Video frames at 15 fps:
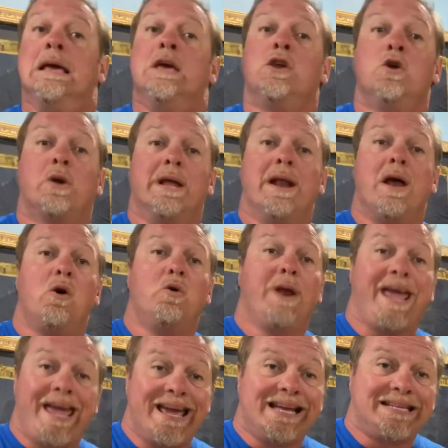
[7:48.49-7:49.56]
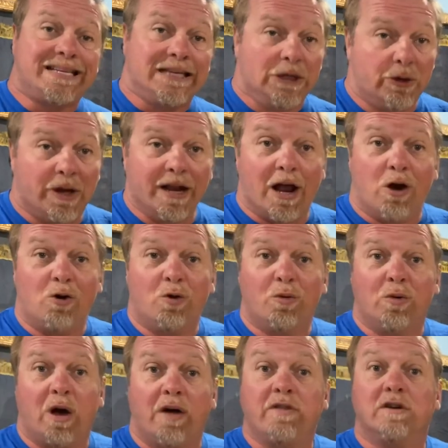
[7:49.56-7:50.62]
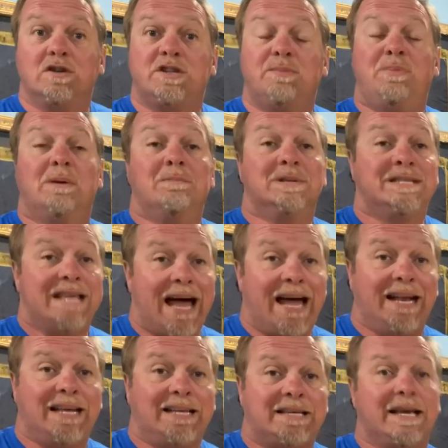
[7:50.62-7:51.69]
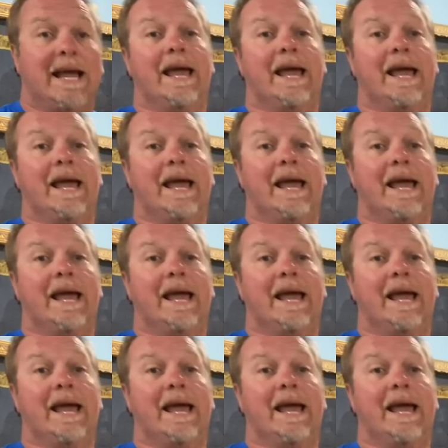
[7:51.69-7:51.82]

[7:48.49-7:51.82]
You can own it. You can own others to put beside it.